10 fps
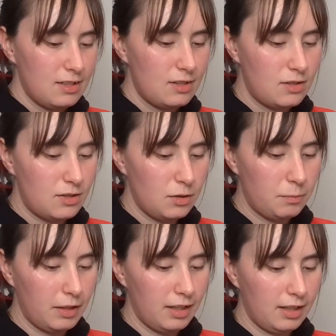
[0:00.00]

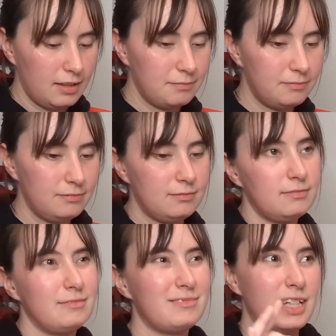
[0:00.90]
super
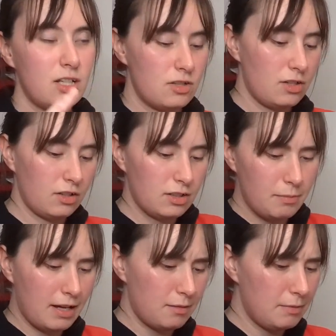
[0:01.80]
concerned
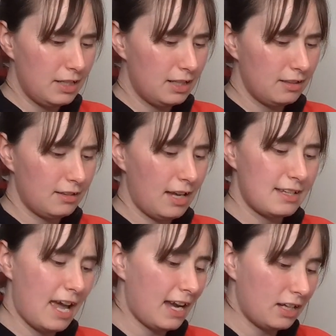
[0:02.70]
about it being
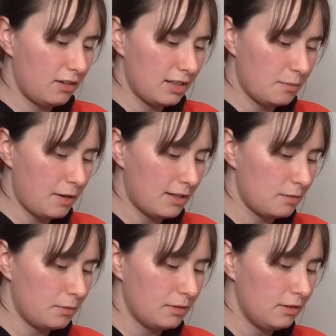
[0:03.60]
as accurate as
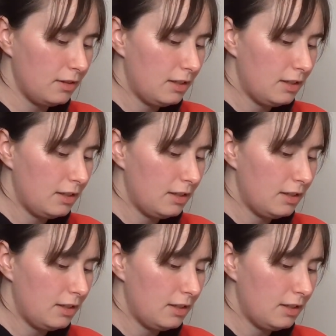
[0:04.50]
possible.